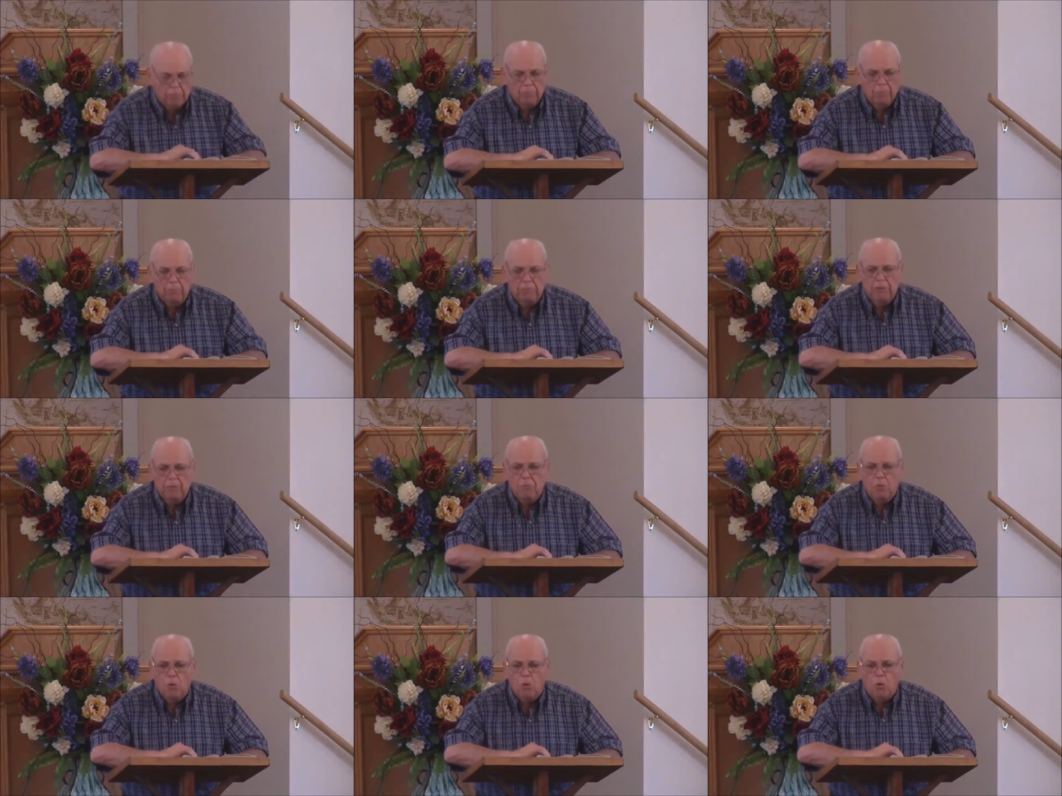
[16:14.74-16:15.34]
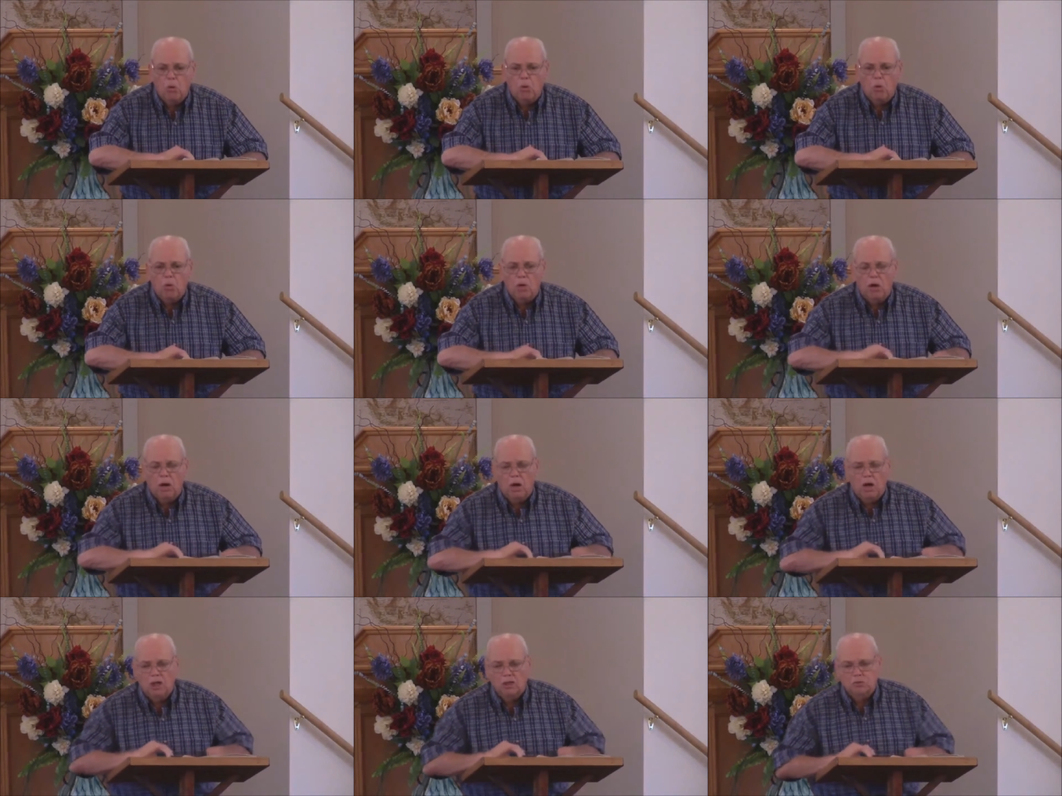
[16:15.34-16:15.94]
be more on
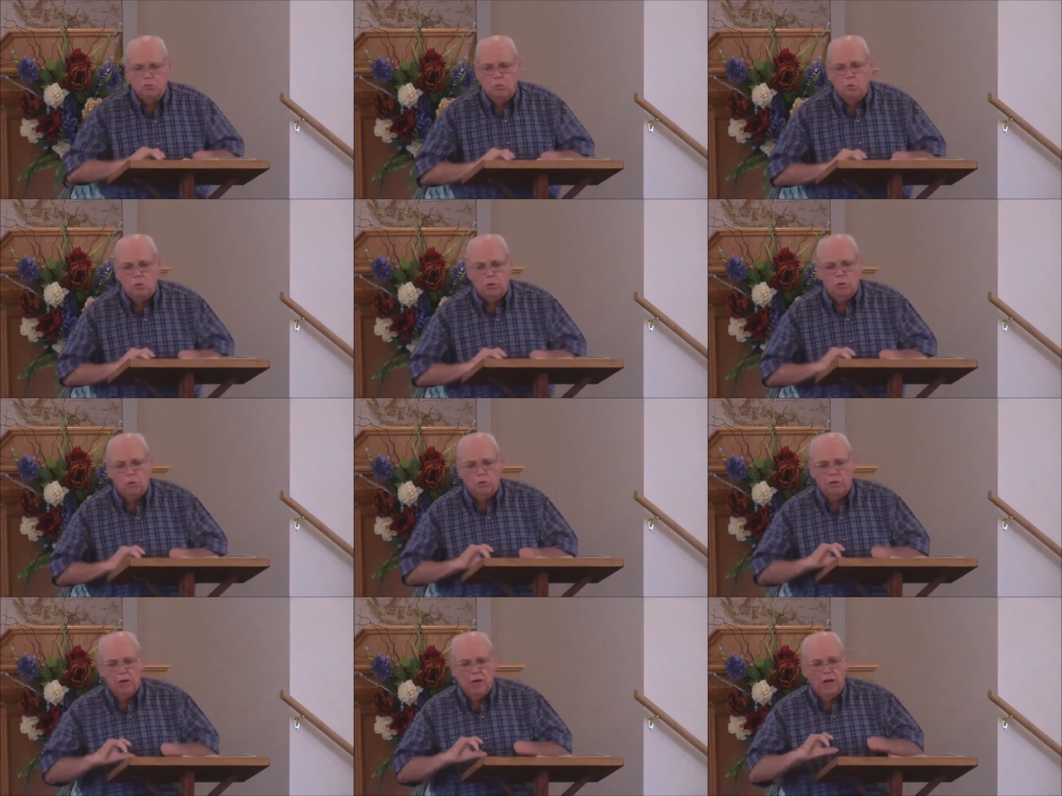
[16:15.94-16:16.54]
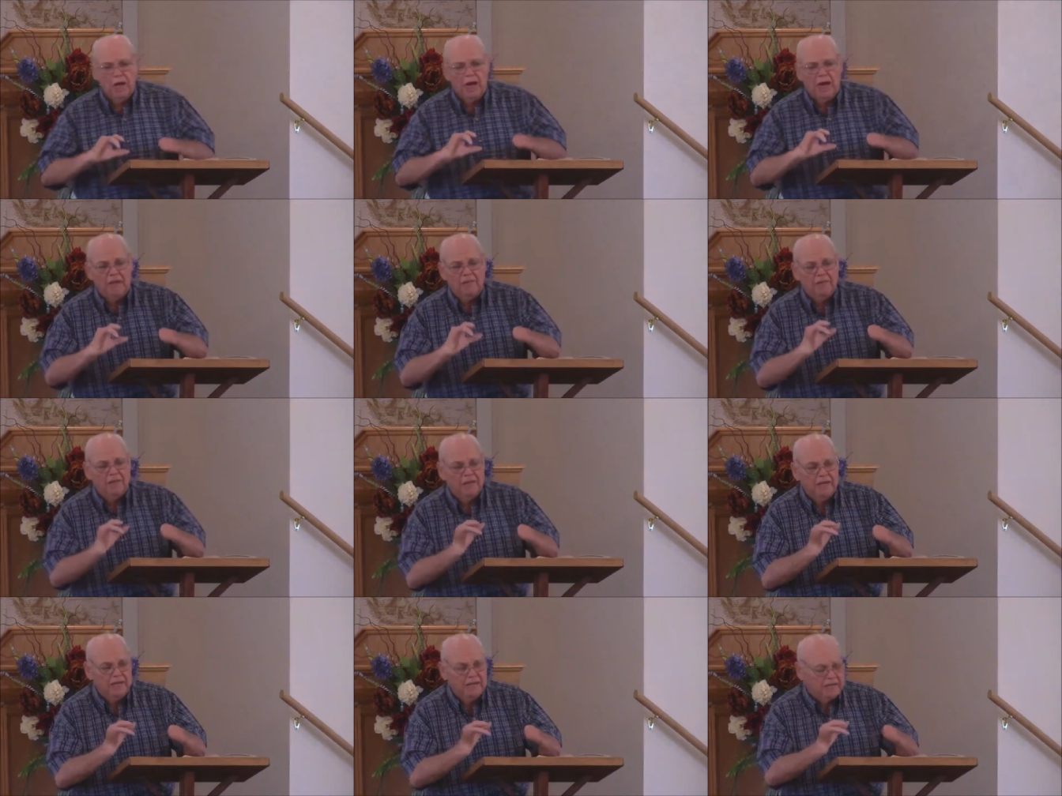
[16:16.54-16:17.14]
God's Word, and
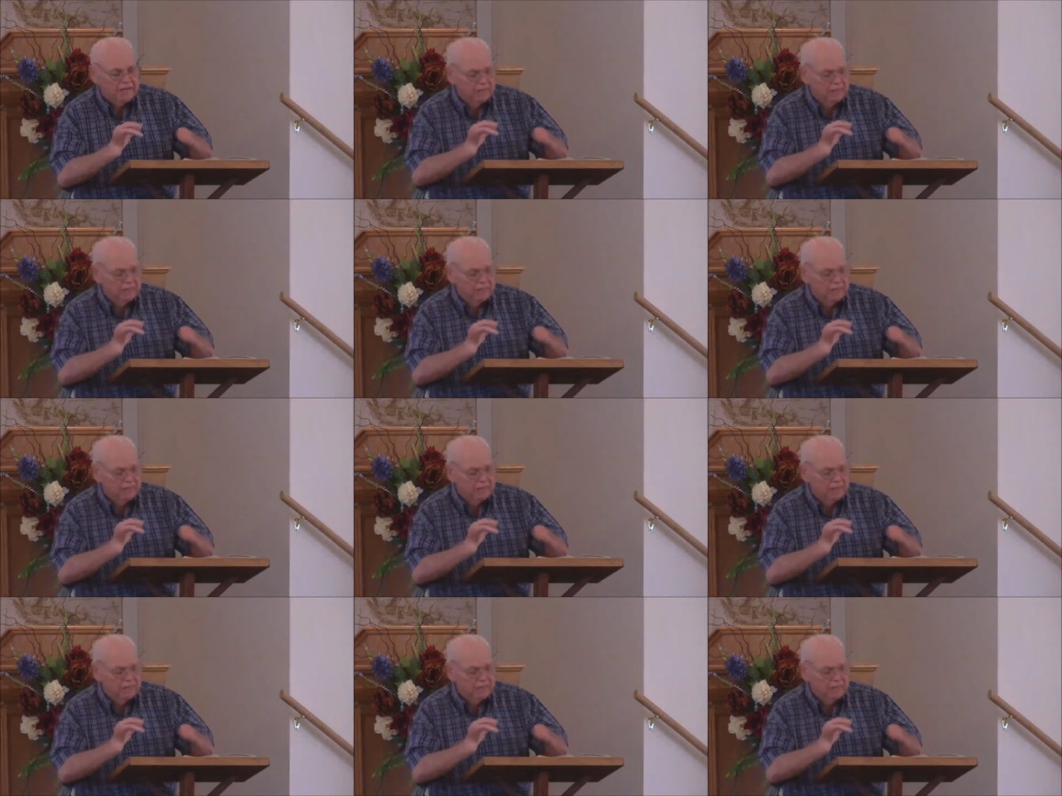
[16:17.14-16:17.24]
that he